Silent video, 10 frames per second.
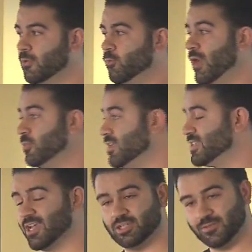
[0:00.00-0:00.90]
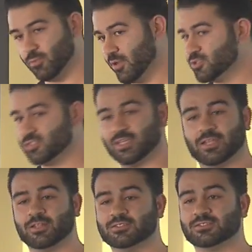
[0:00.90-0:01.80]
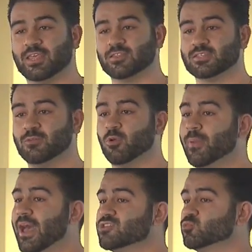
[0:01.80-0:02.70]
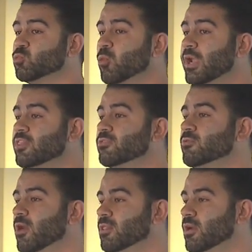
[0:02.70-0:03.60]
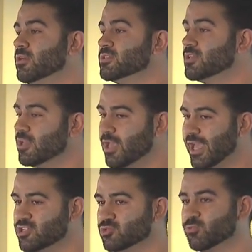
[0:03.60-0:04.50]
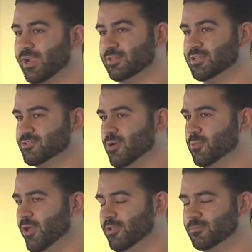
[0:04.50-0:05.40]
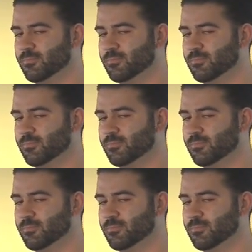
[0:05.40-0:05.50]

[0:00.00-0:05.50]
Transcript: when we take a deep breath, just like Nathan said, will pass right through our lungs and directly into our blood.